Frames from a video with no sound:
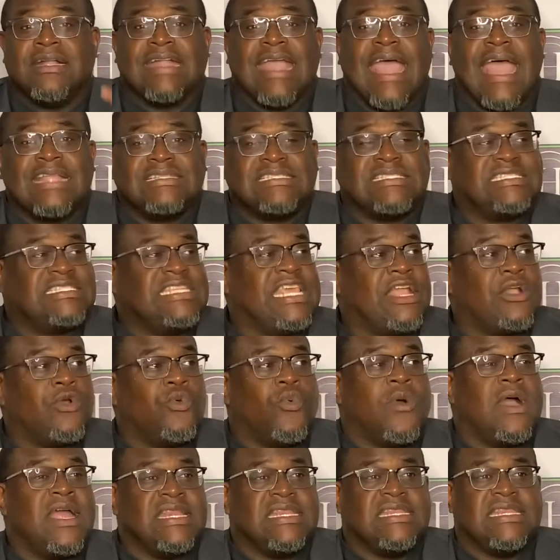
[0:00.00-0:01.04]
Got sick
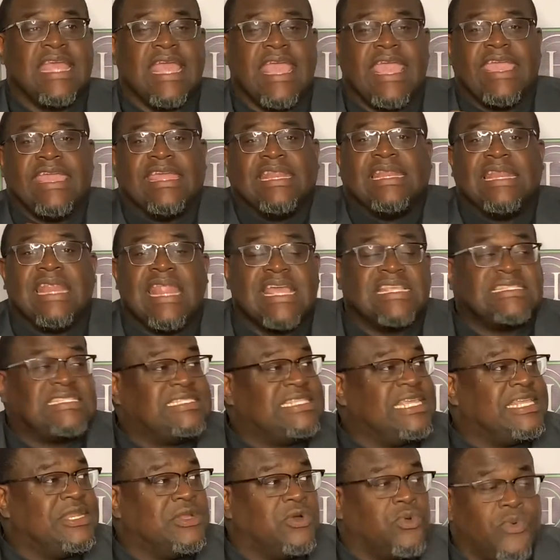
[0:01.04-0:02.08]
one day in less
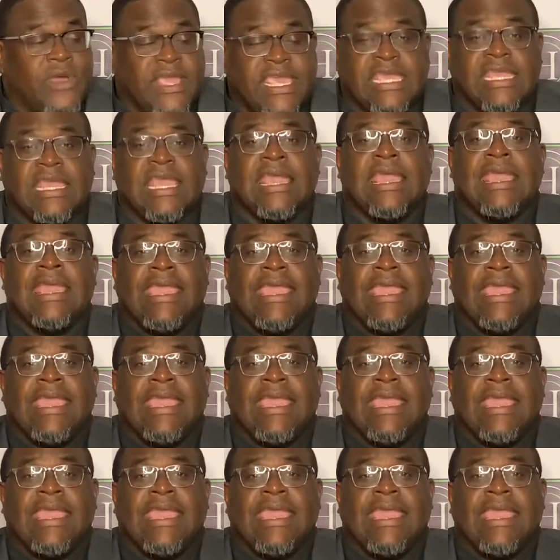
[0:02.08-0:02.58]
than a week.